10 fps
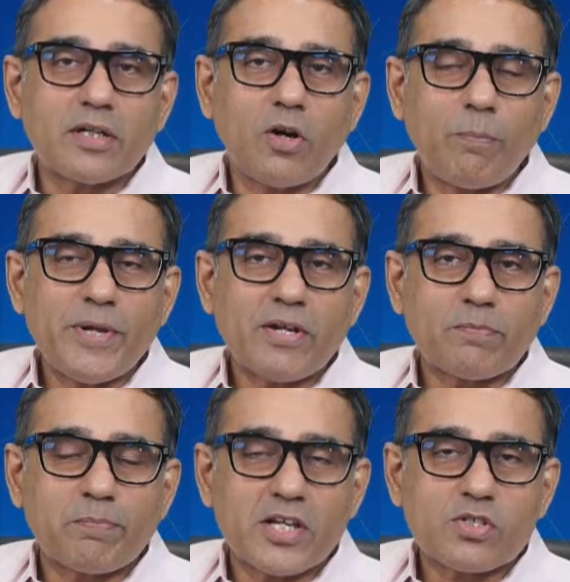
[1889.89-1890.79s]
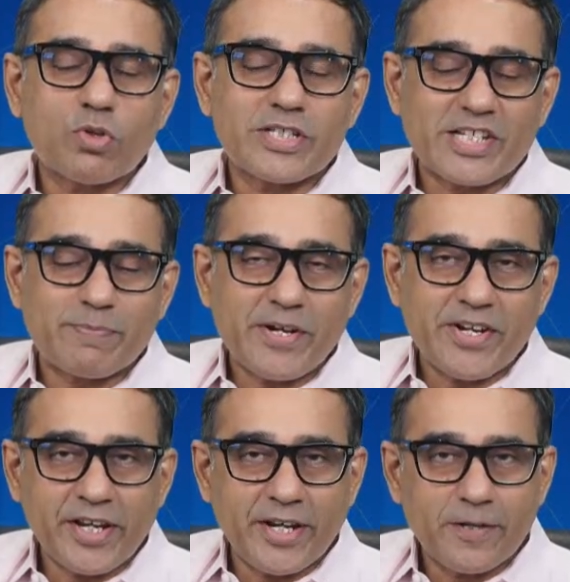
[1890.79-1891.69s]
OPEC Plus was
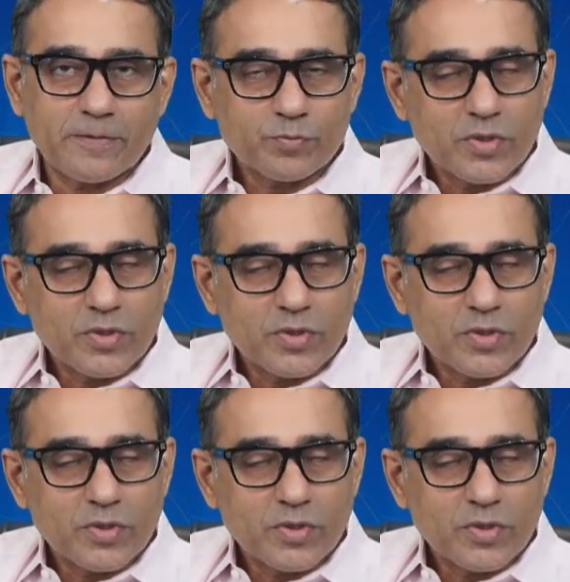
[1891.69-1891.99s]
expecting it.